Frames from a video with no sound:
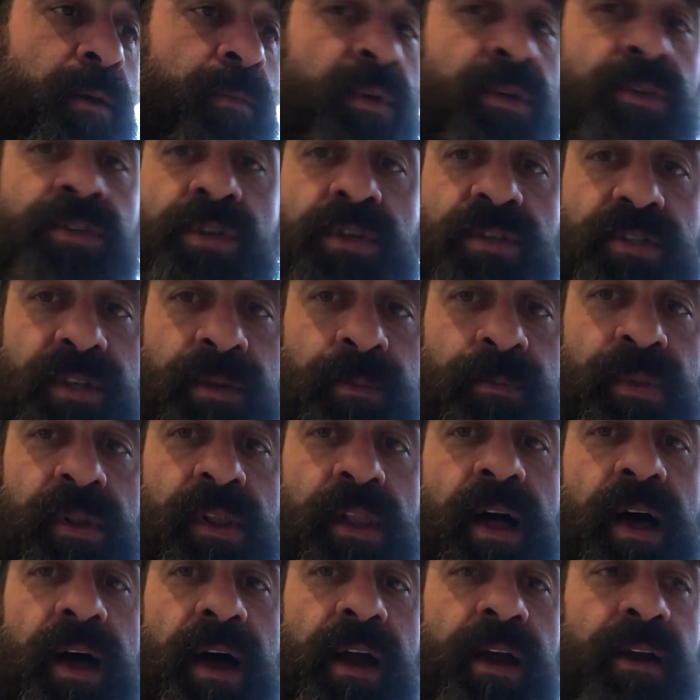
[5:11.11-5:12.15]
It's just
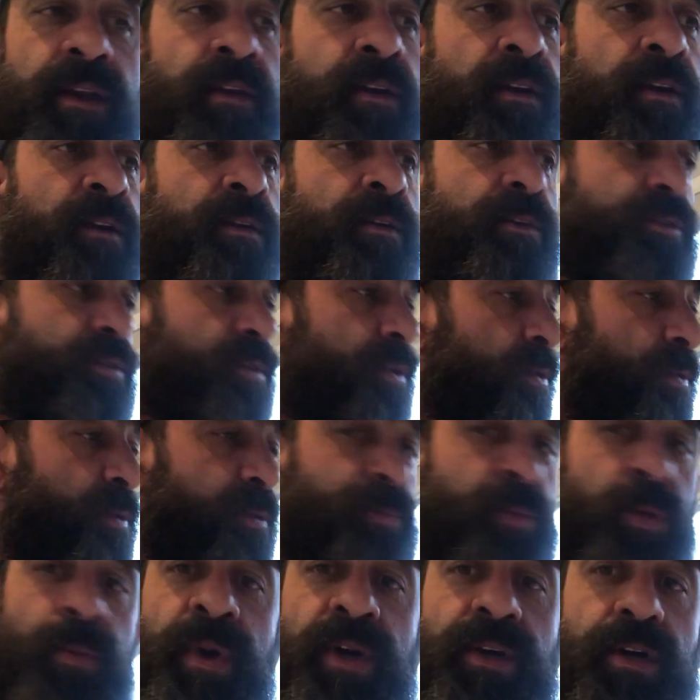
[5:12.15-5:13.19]
implied. So
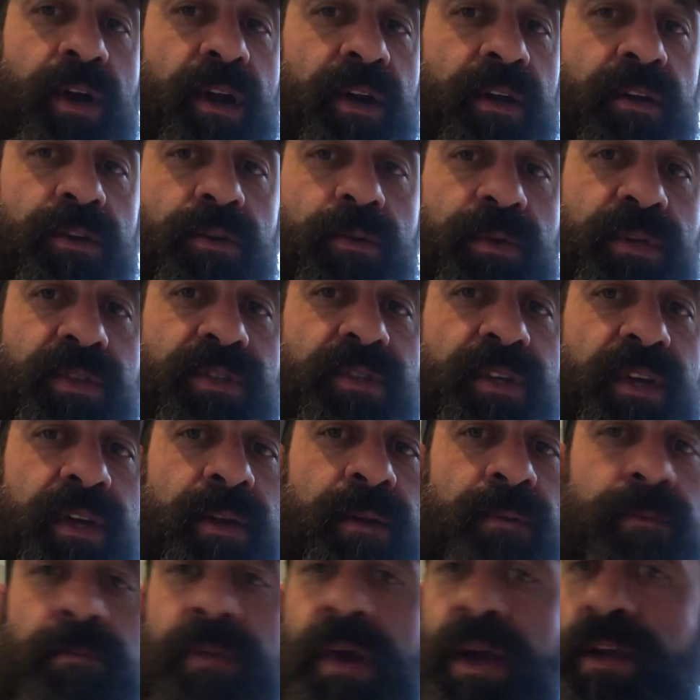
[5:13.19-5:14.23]
put my dog into a
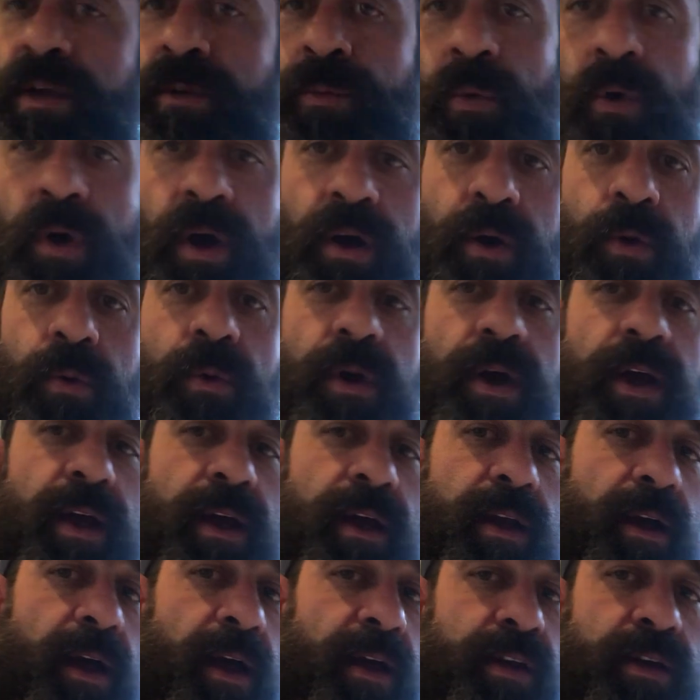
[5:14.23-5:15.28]
sit, I can walk
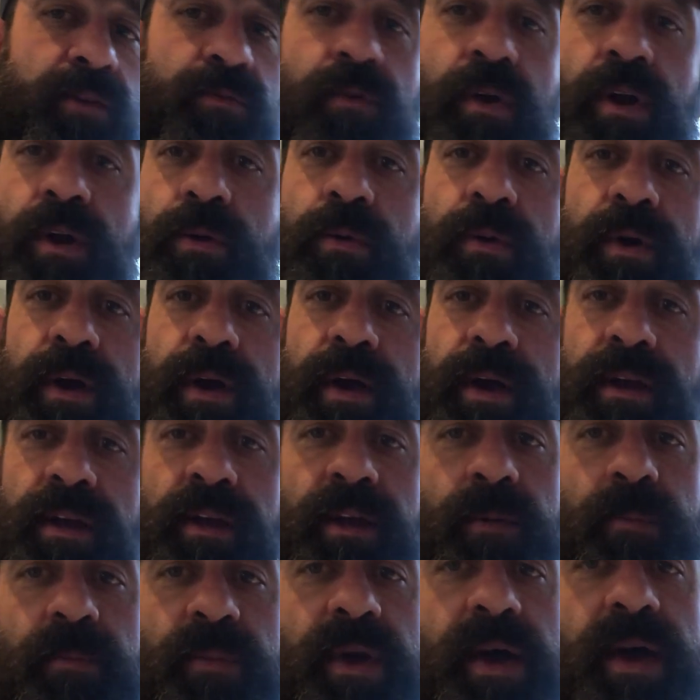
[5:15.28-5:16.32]
away, I can run away, I
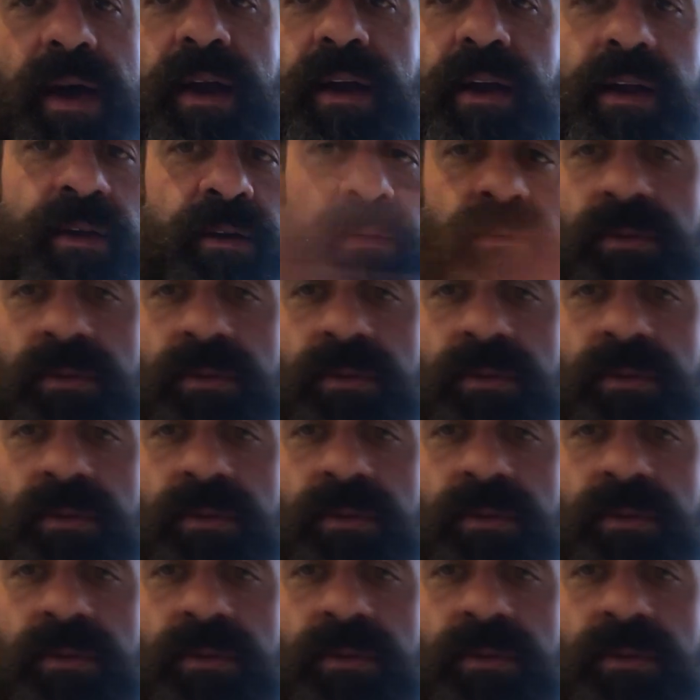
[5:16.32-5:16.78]
can come back,